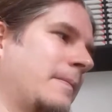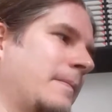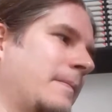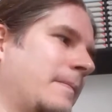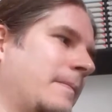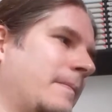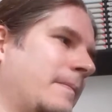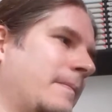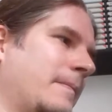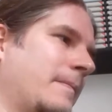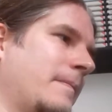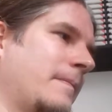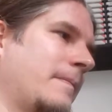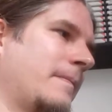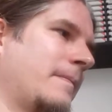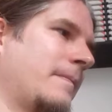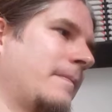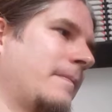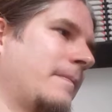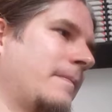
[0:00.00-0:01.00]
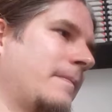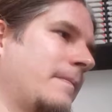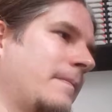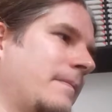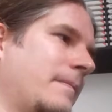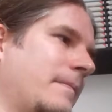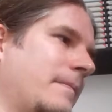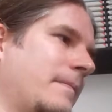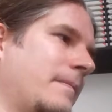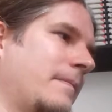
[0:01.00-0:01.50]

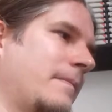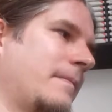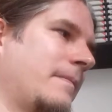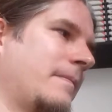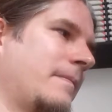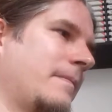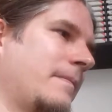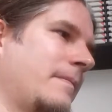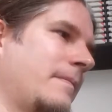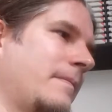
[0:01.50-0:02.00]
(no one is talking)